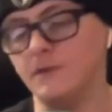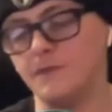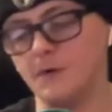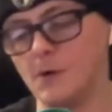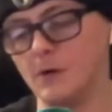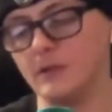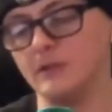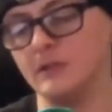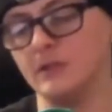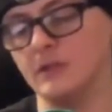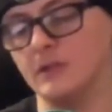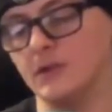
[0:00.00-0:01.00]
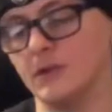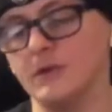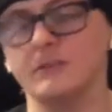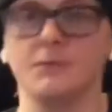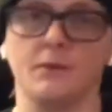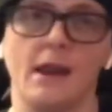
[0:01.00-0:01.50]
focus,
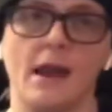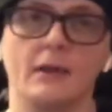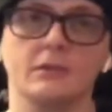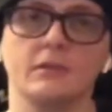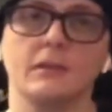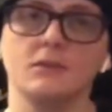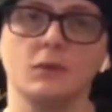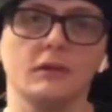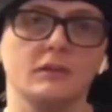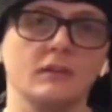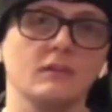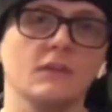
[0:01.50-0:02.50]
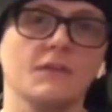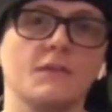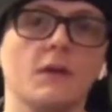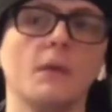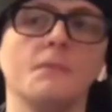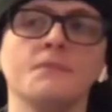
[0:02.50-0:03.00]
endurance, and reaction. That's what it says on the
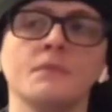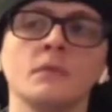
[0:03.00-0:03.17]
front.